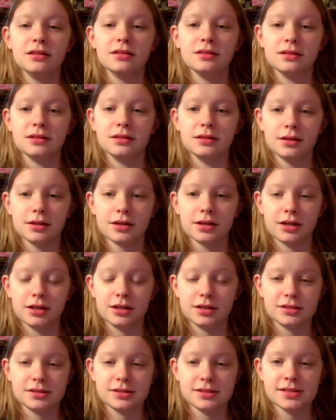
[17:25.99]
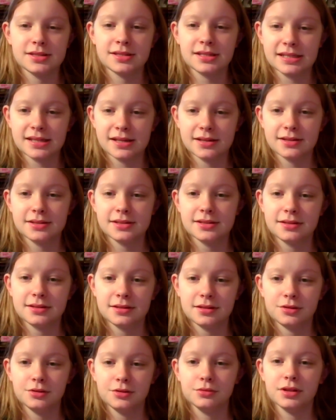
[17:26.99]
learns
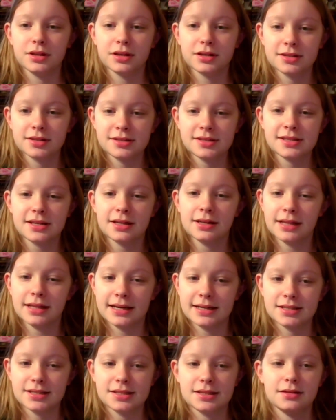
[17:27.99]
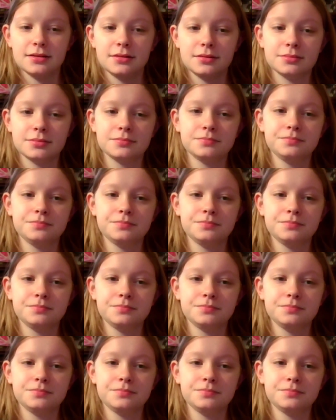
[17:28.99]
a lesson.